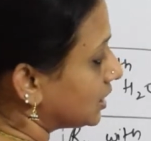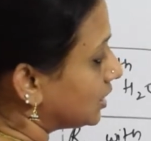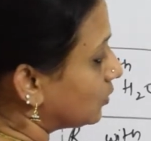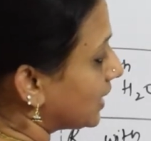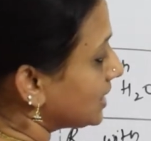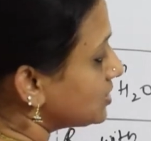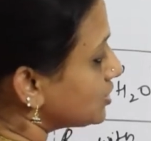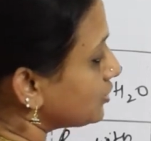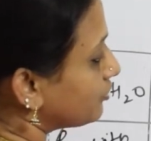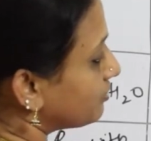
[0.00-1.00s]
The
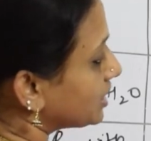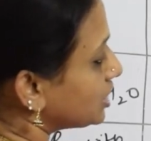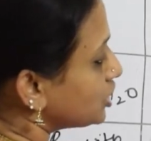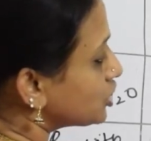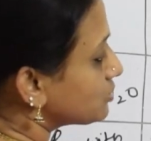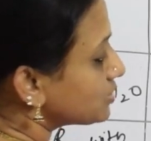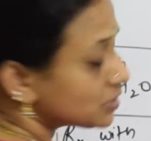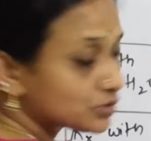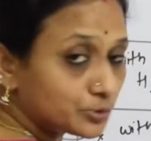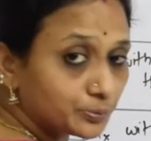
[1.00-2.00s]
valency of magnesium
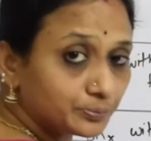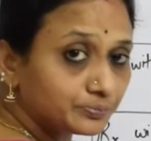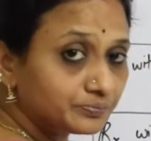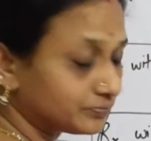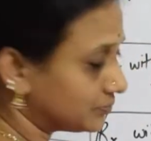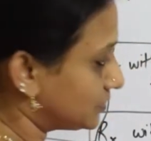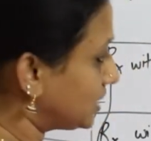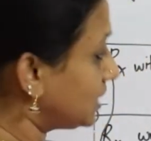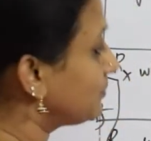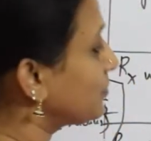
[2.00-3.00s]
is two.
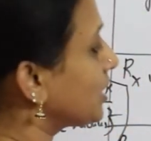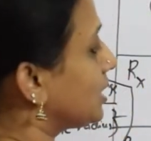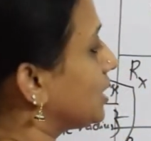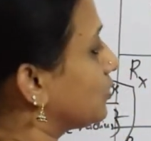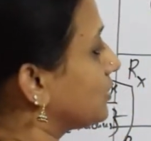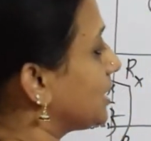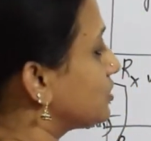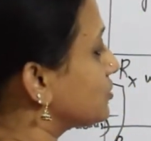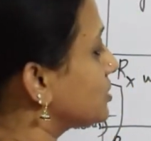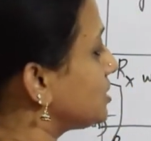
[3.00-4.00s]
Done. Now
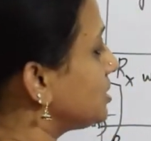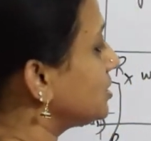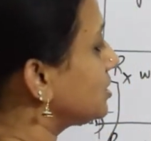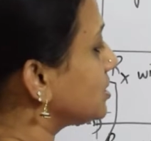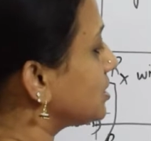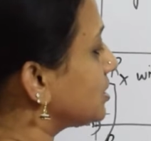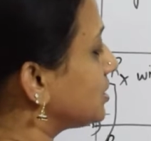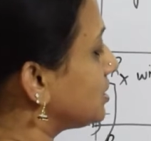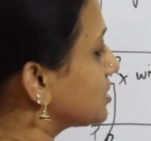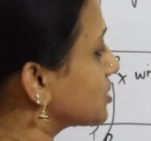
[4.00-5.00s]
nitrogen here,
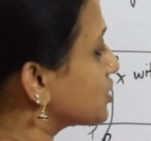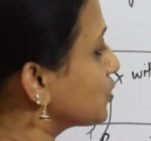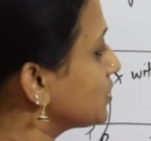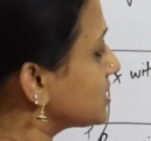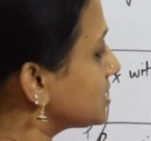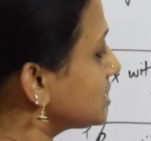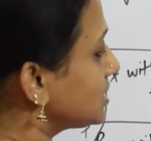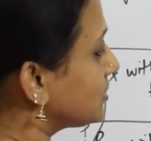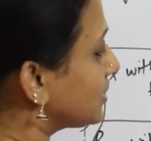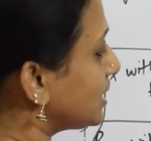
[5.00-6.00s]
uh, it is two, isn't
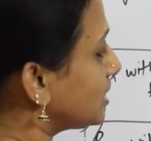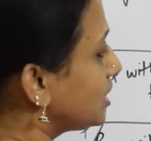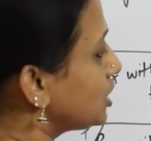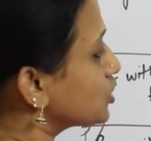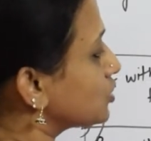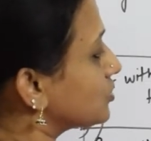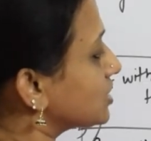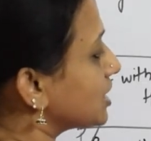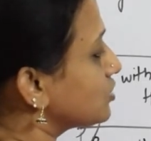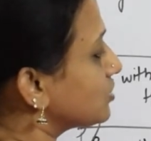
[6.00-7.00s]
it, right? So
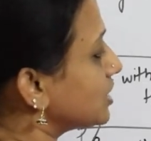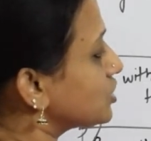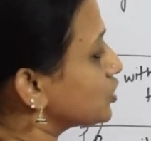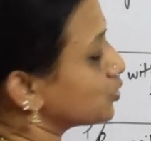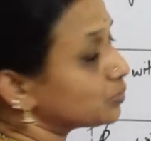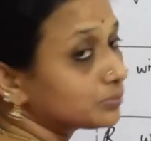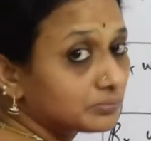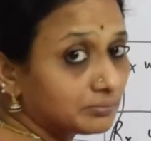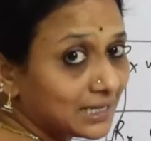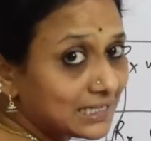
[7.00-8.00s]
try to write two,
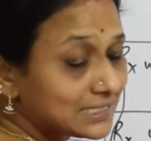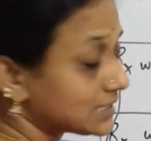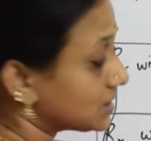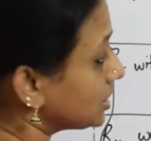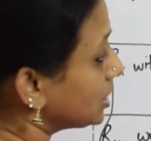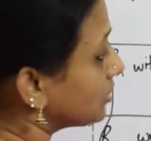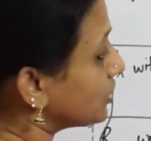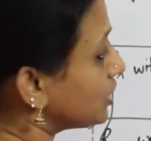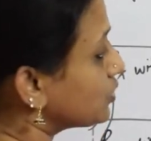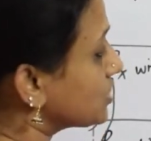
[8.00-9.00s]
balance it.
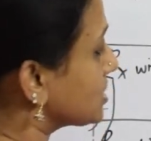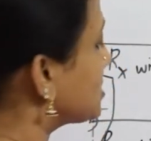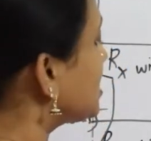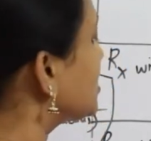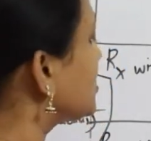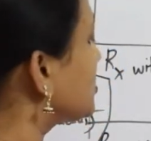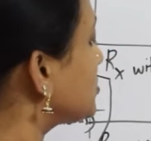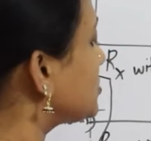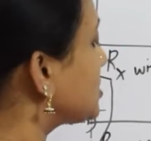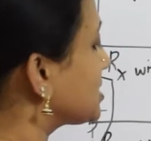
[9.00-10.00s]
Three twos are six, so
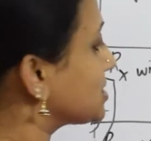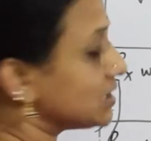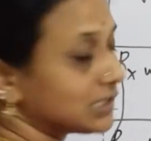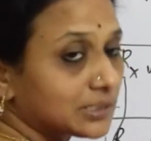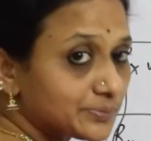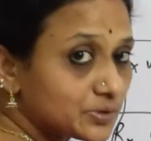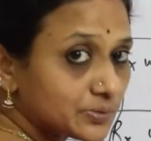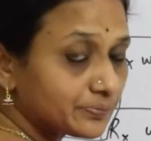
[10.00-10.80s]
six lithiums.